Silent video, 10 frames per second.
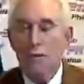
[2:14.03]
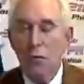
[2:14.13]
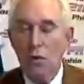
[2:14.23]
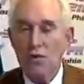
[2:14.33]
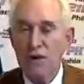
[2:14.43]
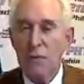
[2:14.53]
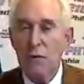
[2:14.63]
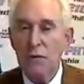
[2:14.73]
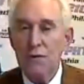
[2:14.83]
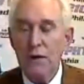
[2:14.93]
for
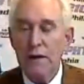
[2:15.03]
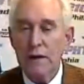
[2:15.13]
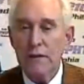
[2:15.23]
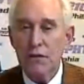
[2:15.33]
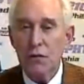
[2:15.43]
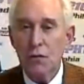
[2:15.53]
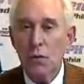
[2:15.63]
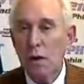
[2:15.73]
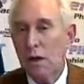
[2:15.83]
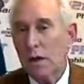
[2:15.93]
General Flynn
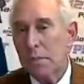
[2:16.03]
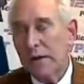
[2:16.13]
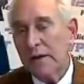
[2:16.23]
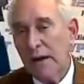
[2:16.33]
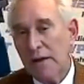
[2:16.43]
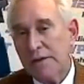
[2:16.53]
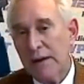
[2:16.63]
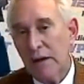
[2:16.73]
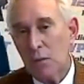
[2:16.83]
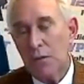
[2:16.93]
to uh, make
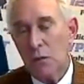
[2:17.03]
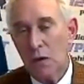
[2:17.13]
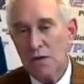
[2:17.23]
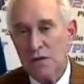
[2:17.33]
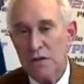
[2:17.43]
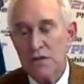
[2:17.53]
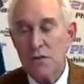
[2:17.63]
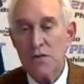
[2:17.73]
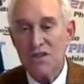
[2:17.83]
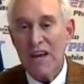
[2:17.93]
contact with the Russians
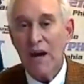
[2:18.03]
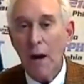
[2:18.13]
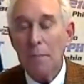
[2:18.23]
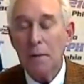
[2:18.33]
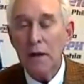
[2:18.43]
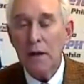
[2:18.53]
to set up